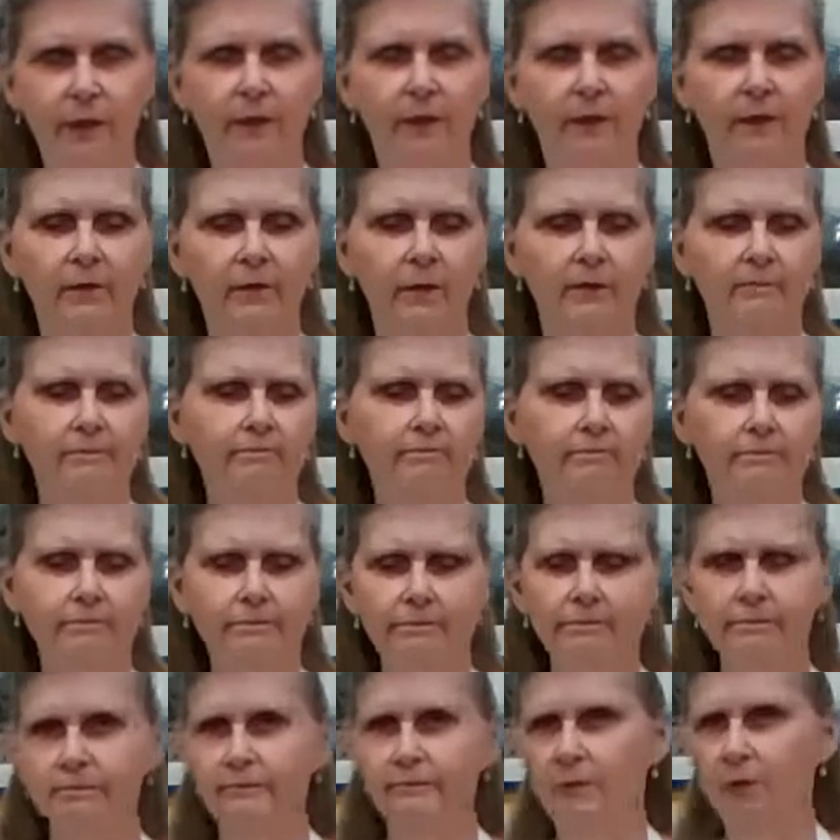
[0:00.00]
I thought,
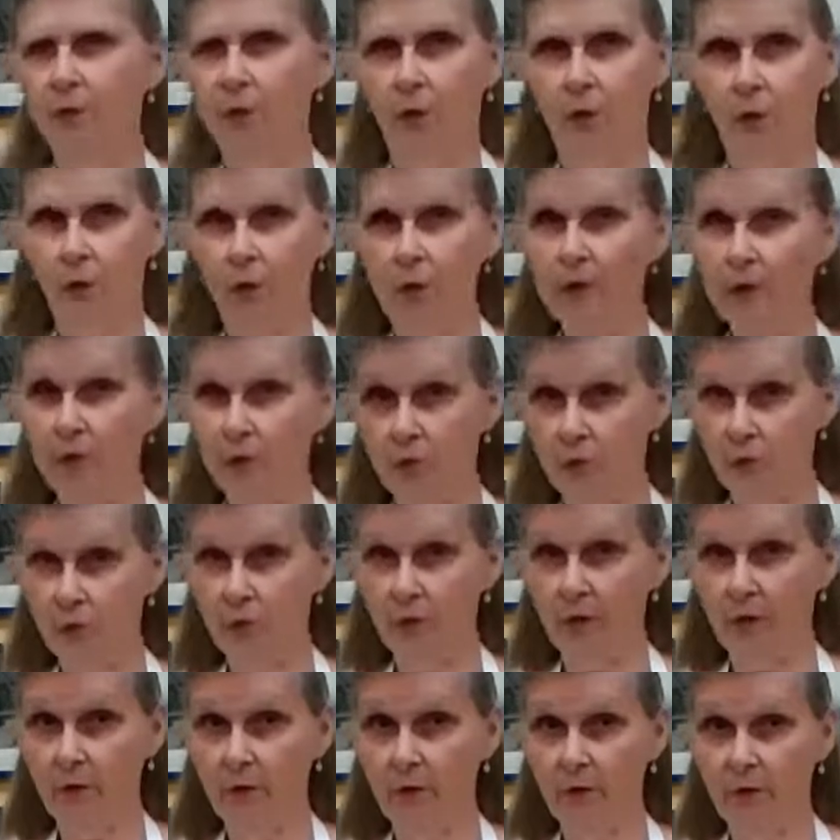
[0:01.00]
no, we could do
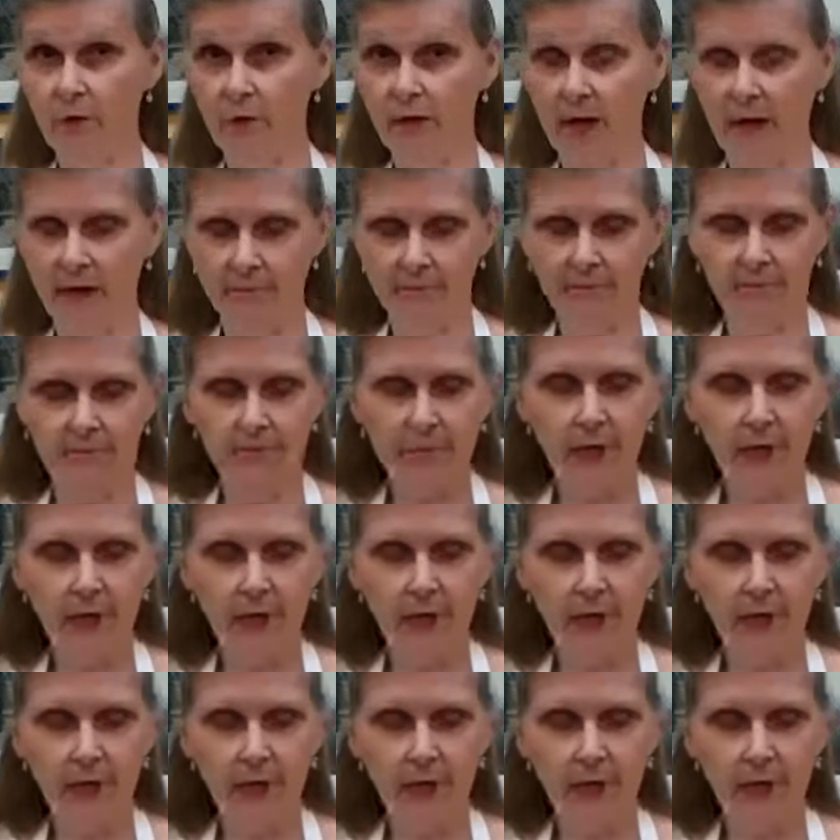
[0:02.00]
better than that.